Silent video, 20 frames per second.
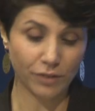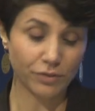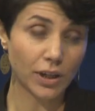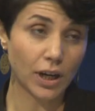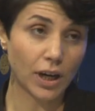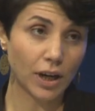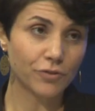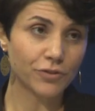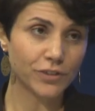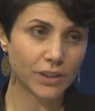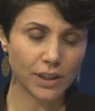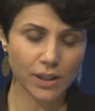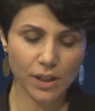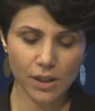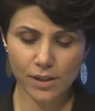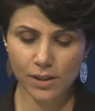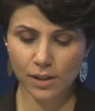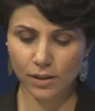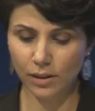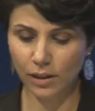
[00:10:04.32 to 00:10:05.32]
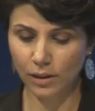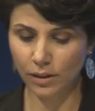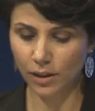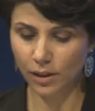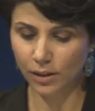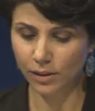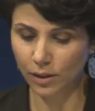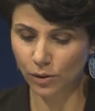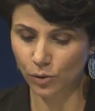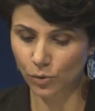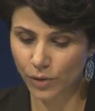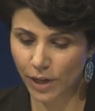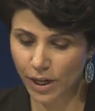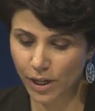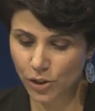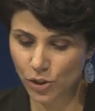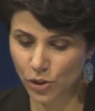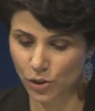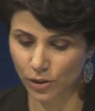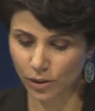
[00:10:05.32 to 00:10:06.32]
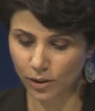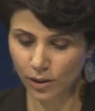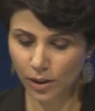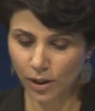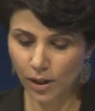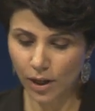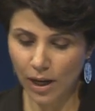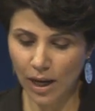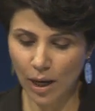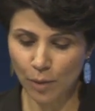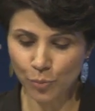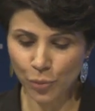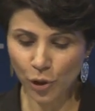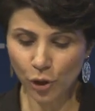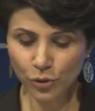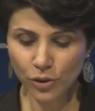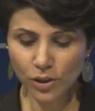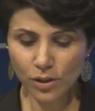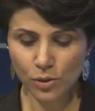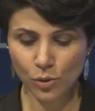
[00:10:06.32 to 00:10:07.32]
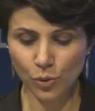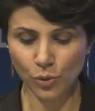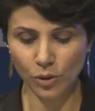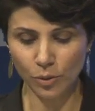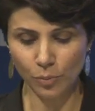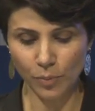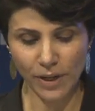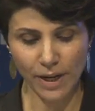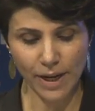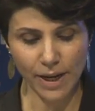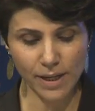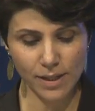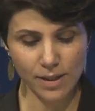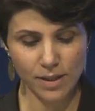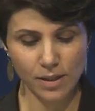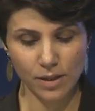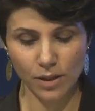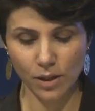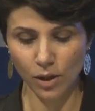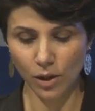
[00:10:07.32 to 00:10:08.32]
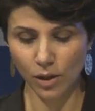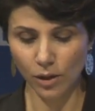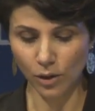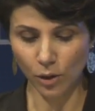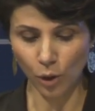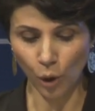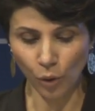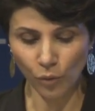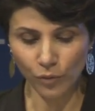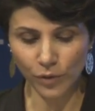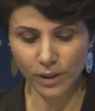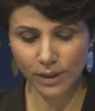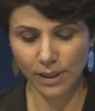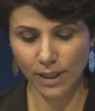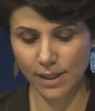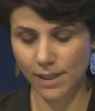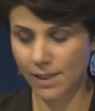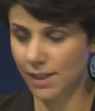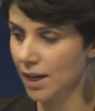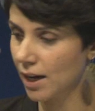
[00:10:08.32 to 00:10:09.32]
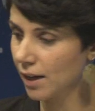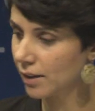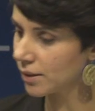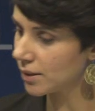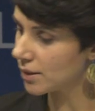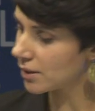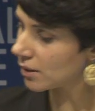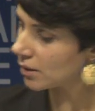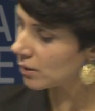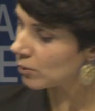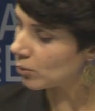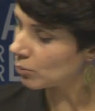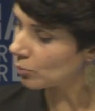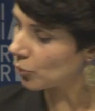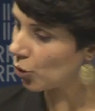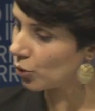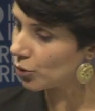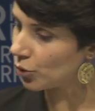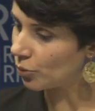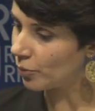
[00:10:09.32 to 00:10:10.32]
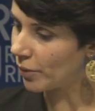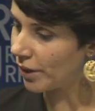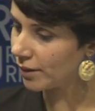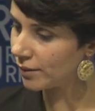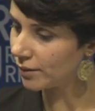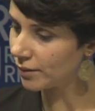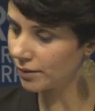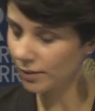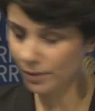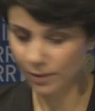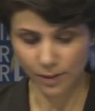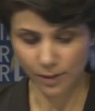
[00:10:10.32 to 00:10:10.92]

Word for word: after its inauguration, a protest took place uh, over Graziani monument